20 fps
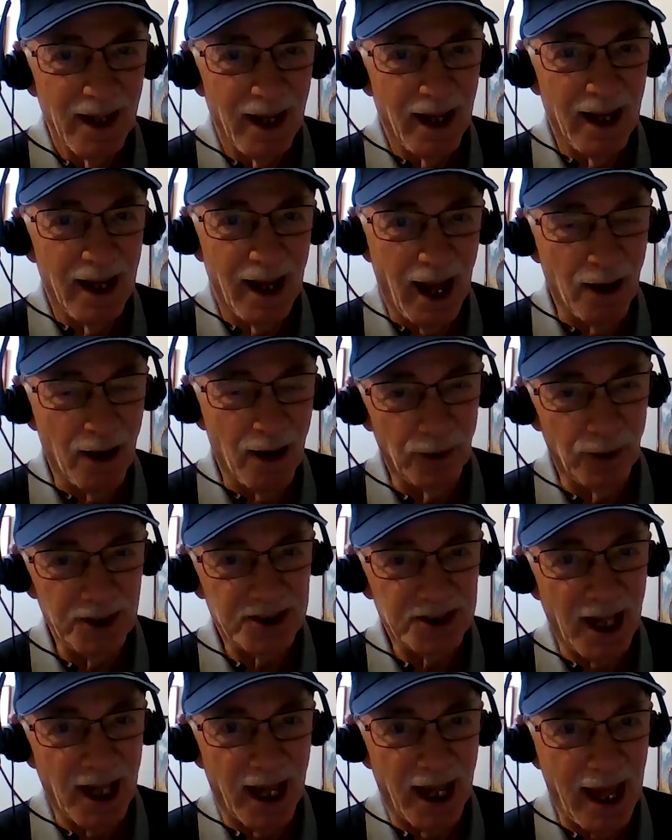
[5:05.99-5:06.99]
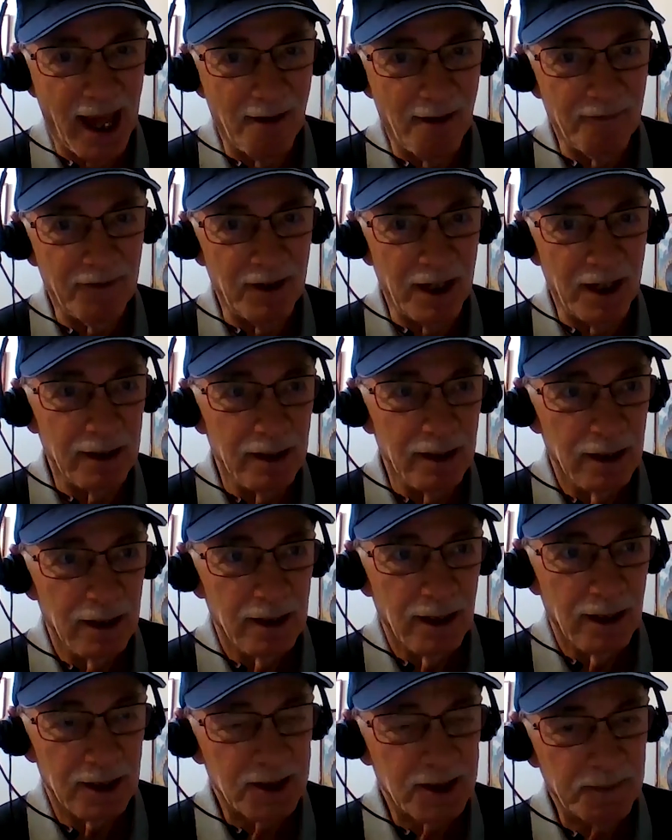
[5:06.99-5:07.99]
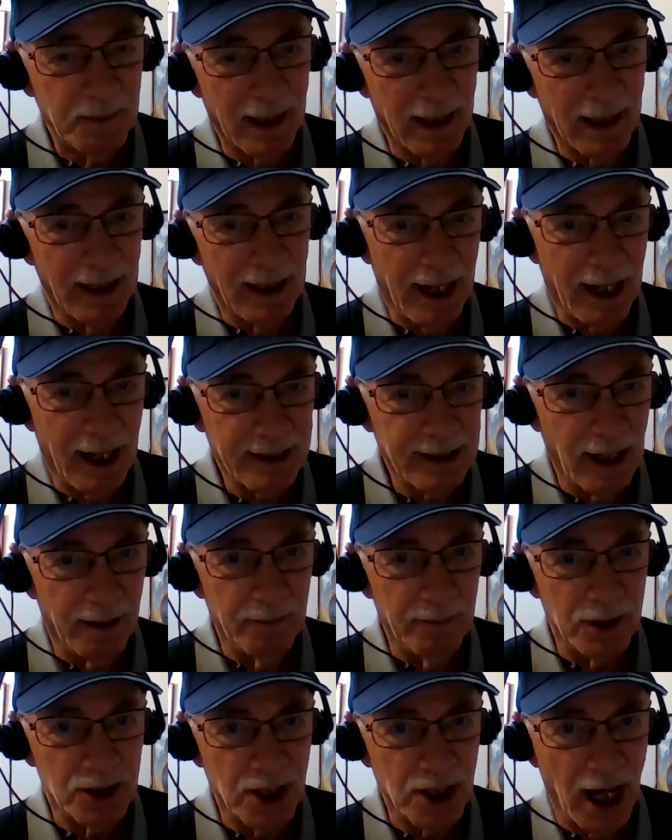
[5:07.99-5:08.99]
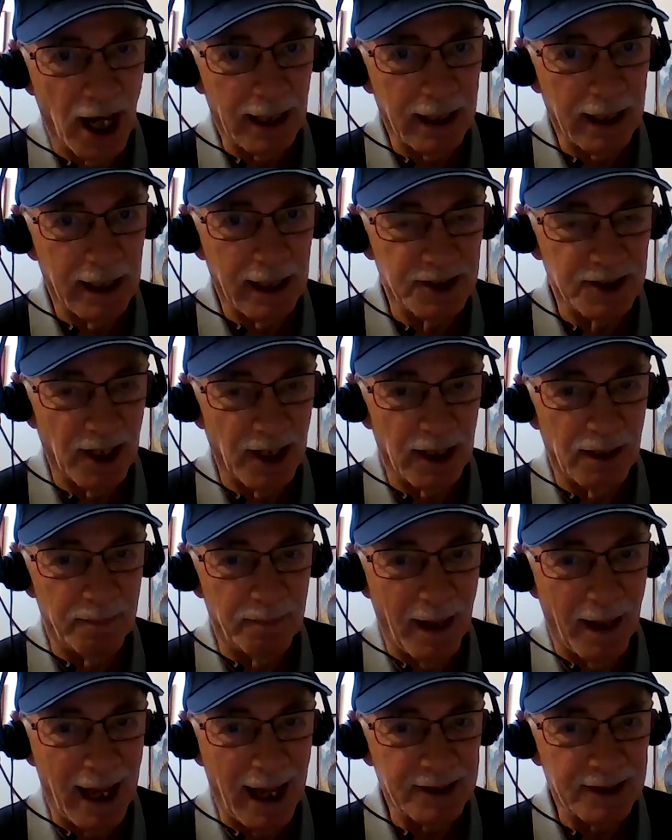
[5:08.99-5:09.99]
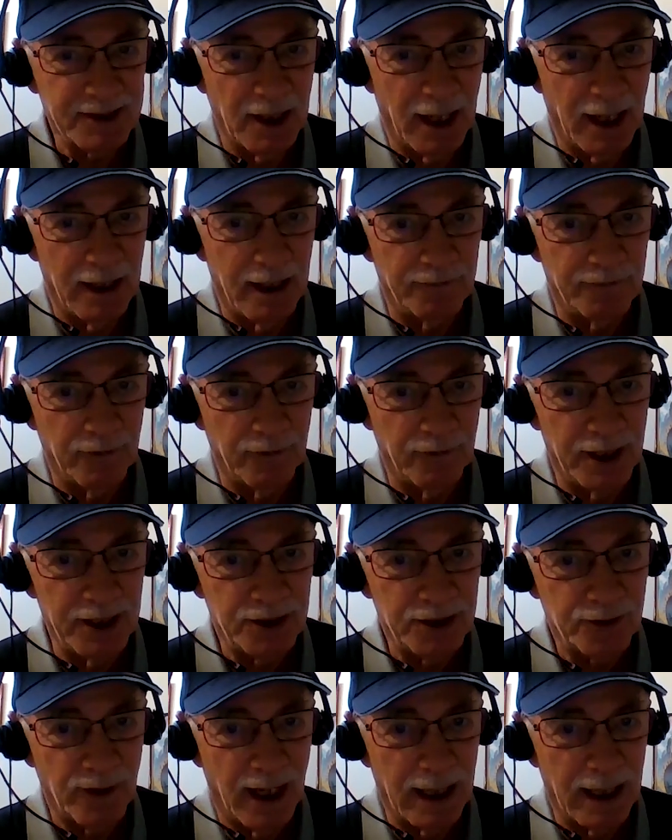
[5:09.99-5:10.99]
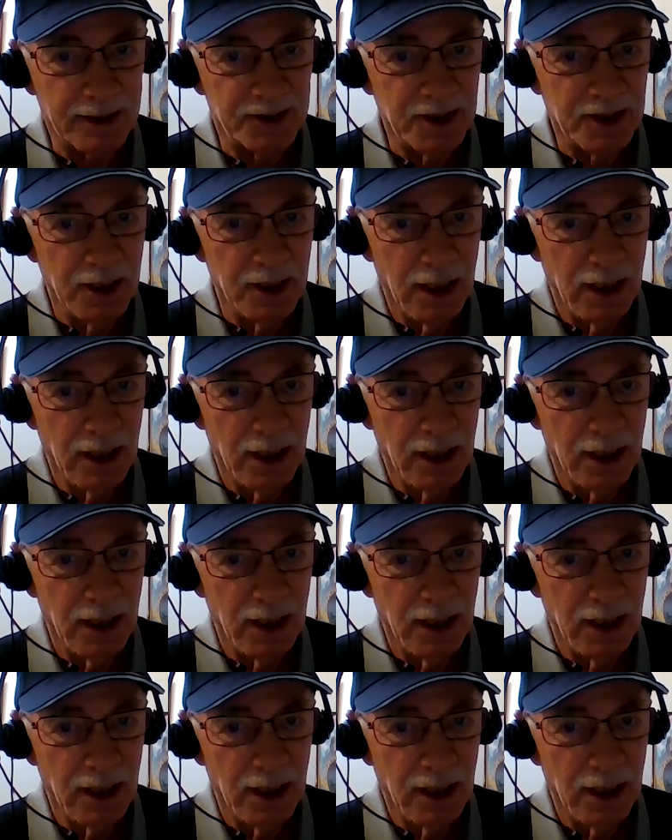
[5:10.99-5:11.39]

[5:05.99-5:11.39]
I would say, having spent a lot of time with jockeys on the backside of racetracks,